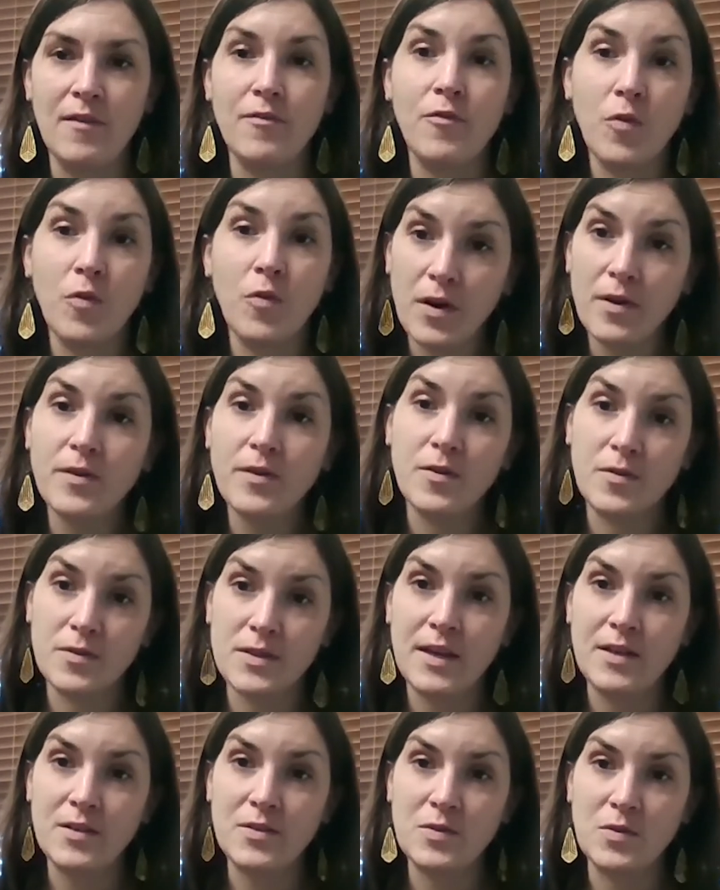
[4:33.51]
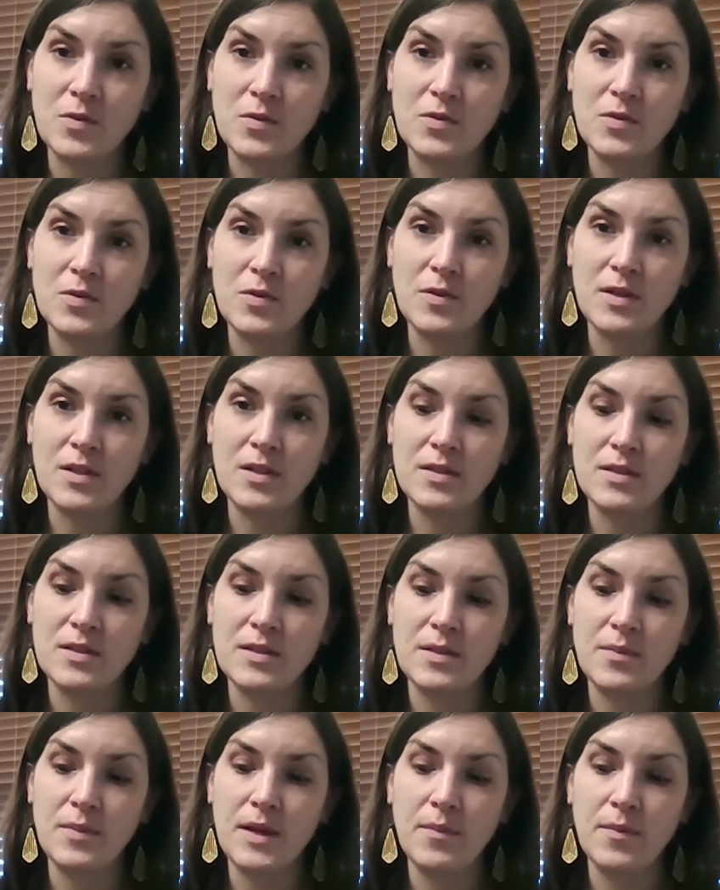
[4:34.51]
for those high school students
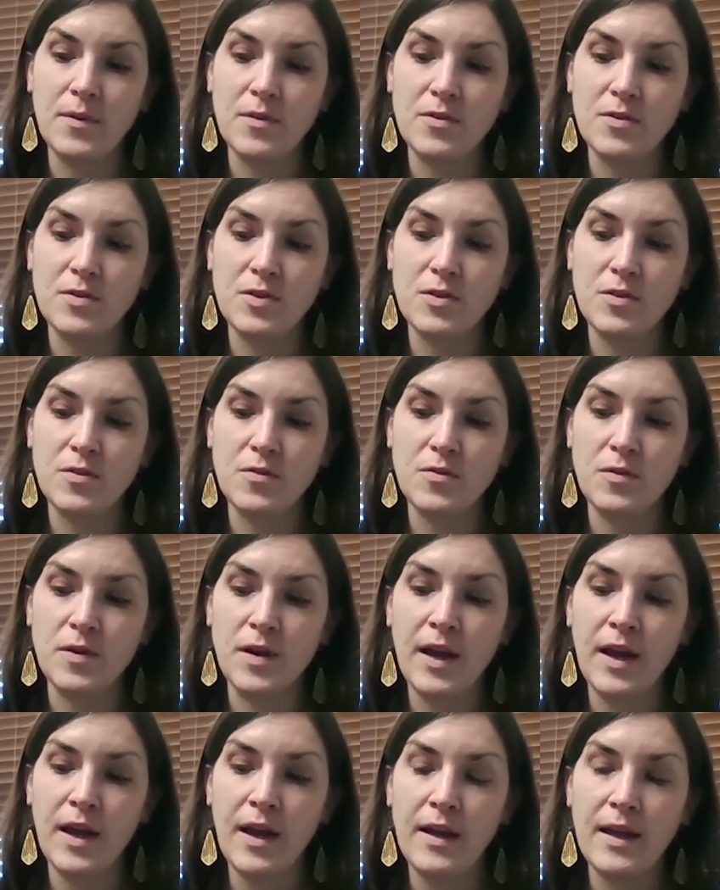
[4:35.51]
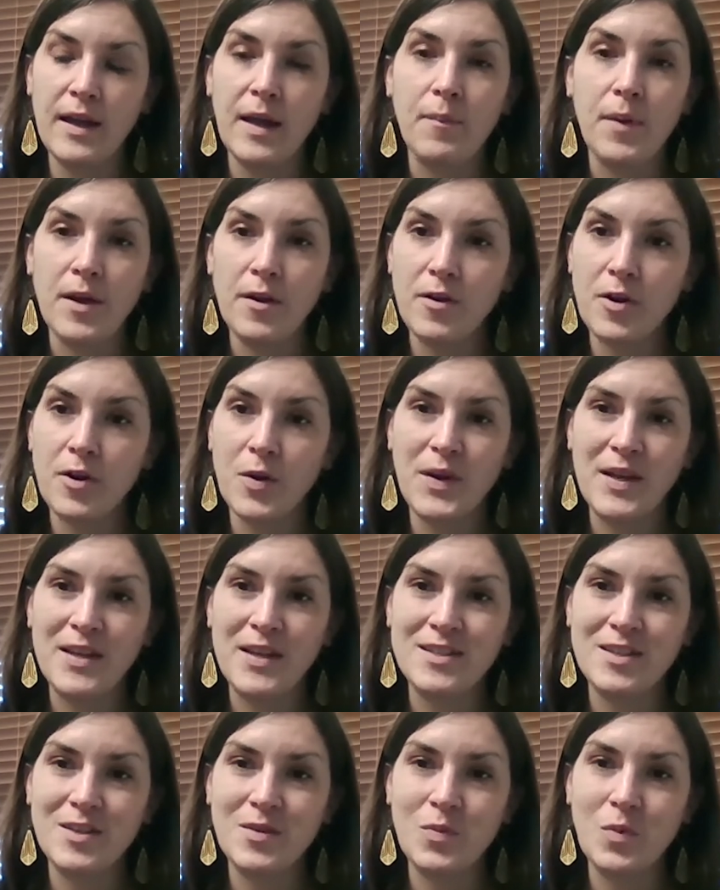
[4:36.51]
to be able to get better
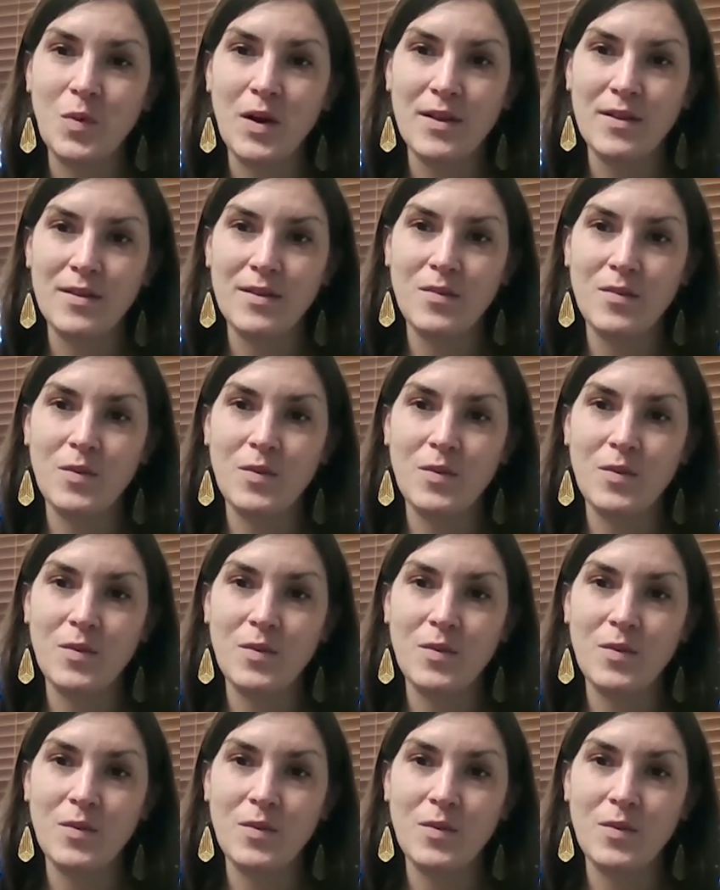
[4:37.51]
acquainted what,